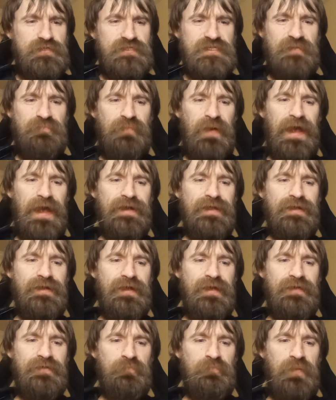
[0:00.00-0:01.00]
She
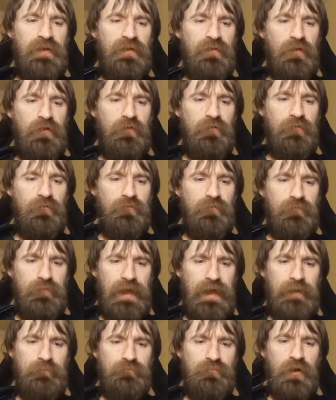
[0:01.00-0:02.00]
patted his pillow
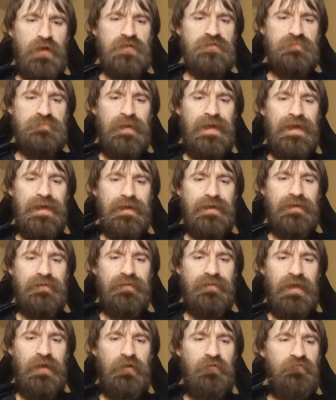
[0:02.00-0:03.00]
and brushed back
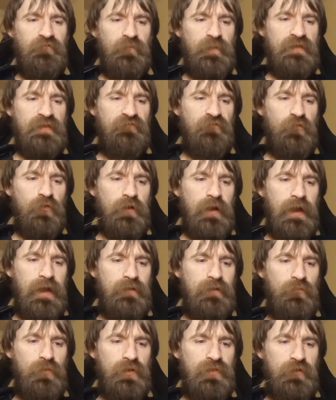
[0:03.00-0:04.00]
his hair from his
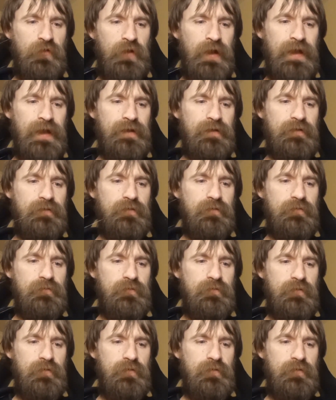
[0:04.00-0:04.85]
forehead with her hand.